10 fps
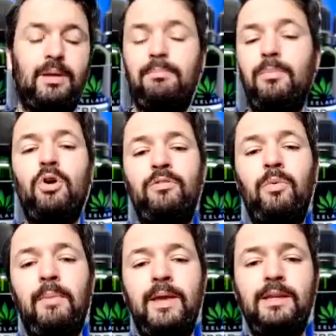More of it
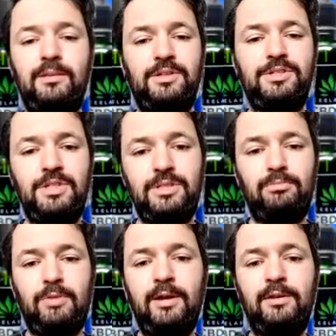will make it into your system
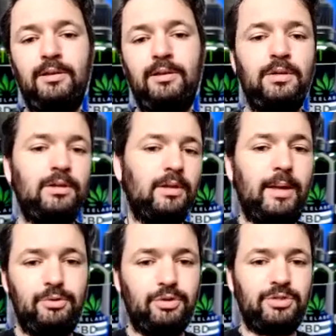rather than
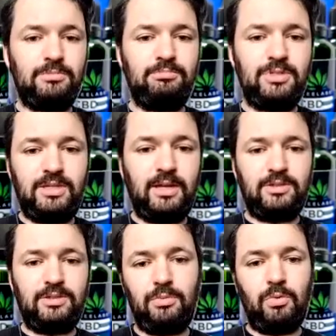just stick
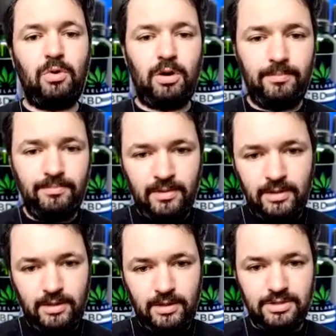to the water
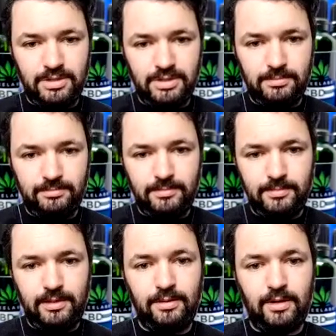in your system
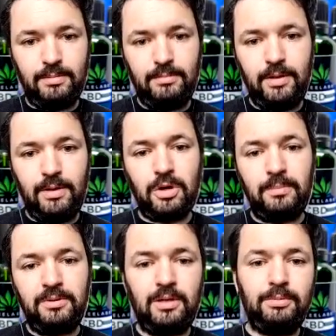and not absorb
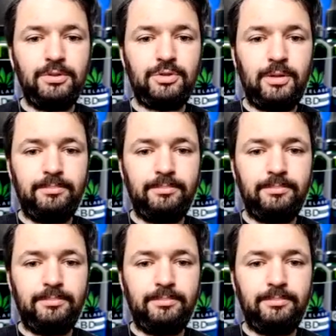into the bloodstream.